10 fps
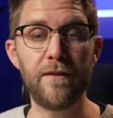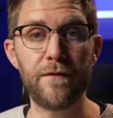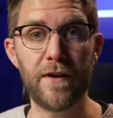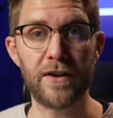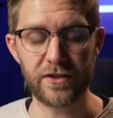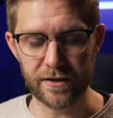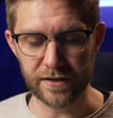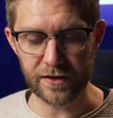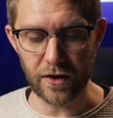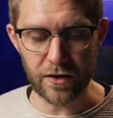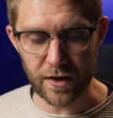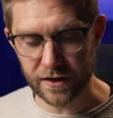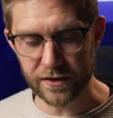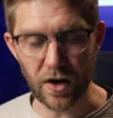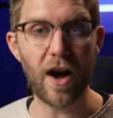functions. So you
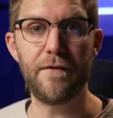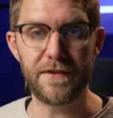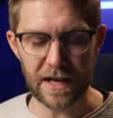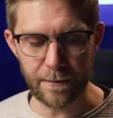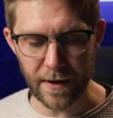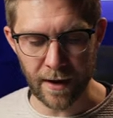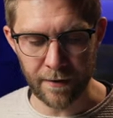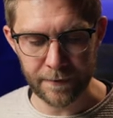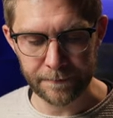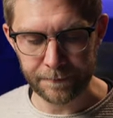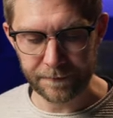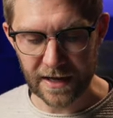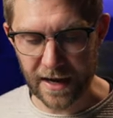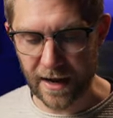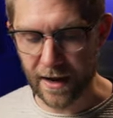can dive deeper
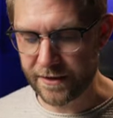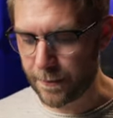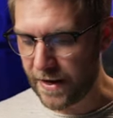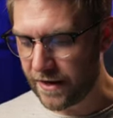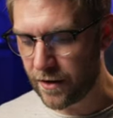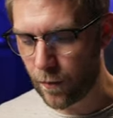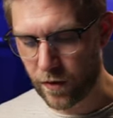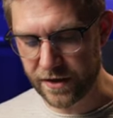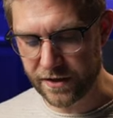uh, depending on what you're